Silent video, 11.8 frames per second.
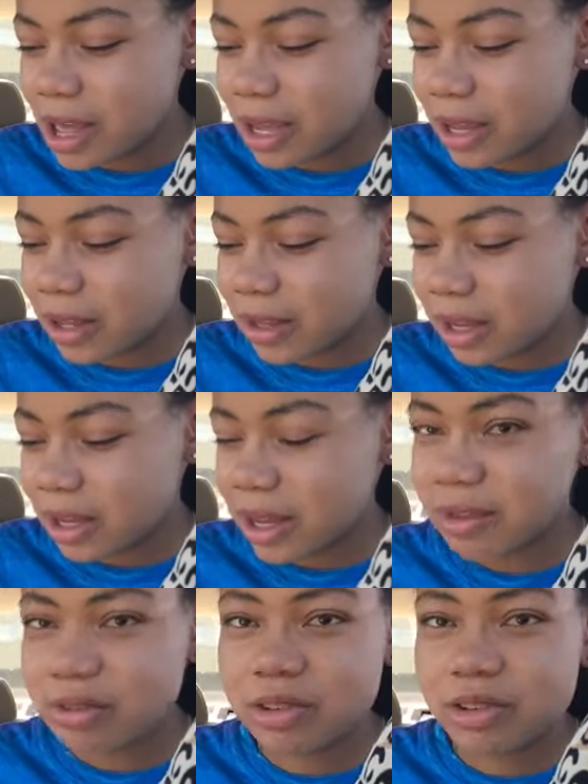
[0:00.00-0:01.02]
and like
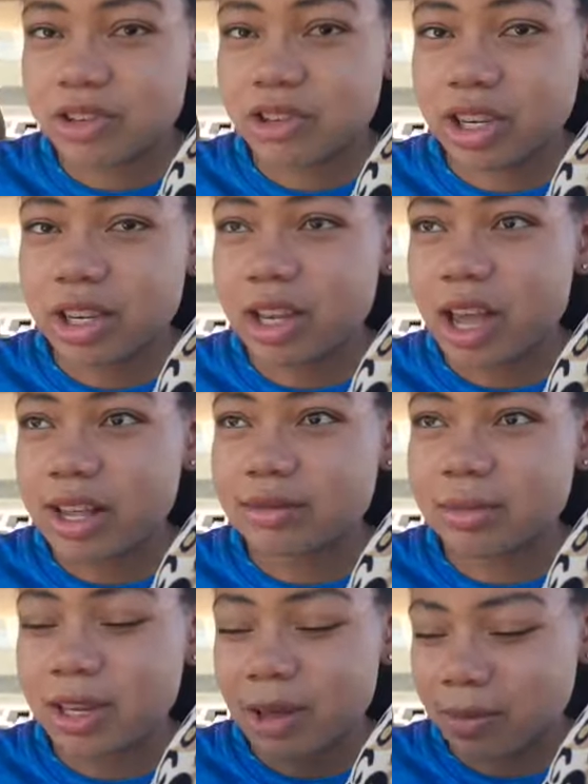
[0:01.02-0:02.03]
answer, she asked
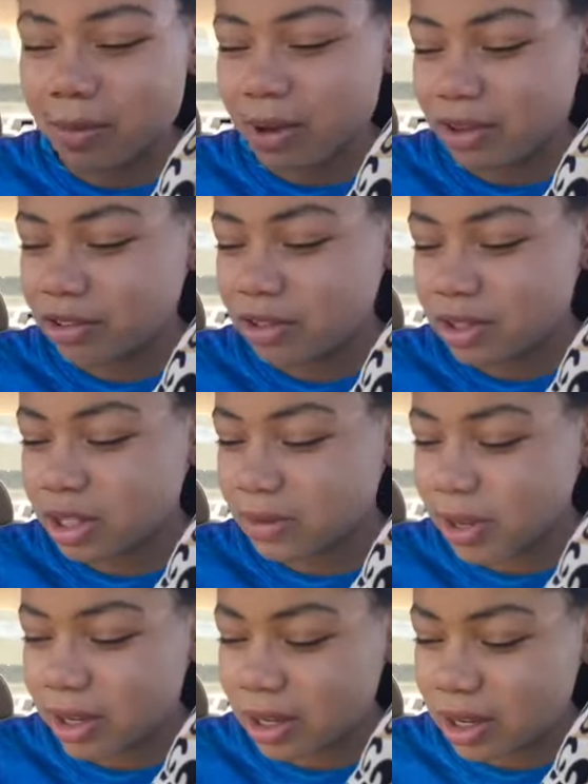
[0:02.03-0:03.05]
me a couple questions, see
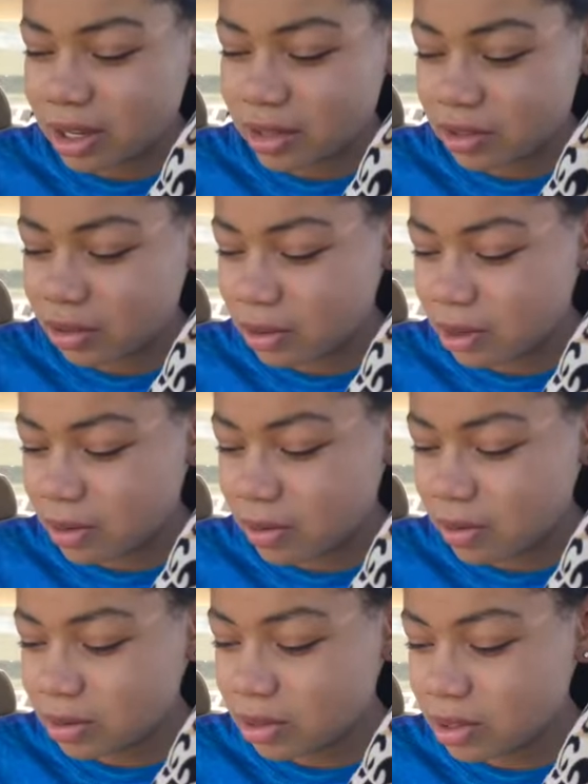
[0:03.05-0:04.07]
if I can answer
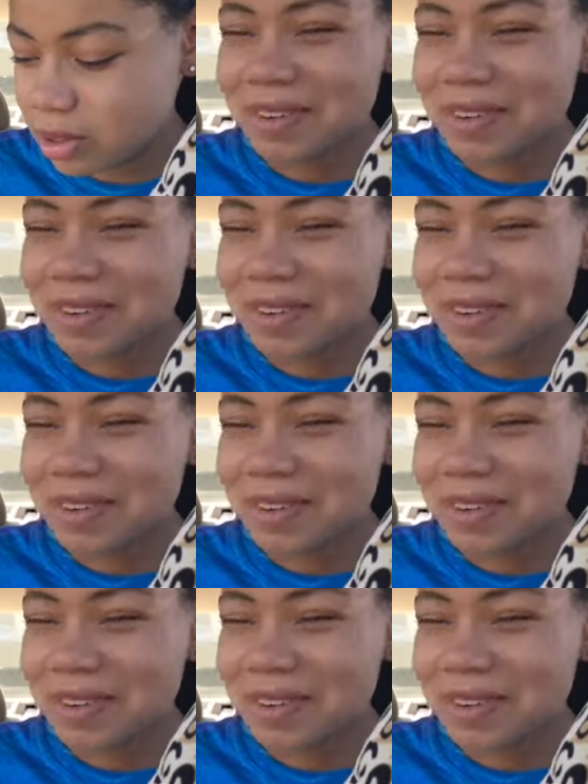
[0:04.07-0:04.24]
those.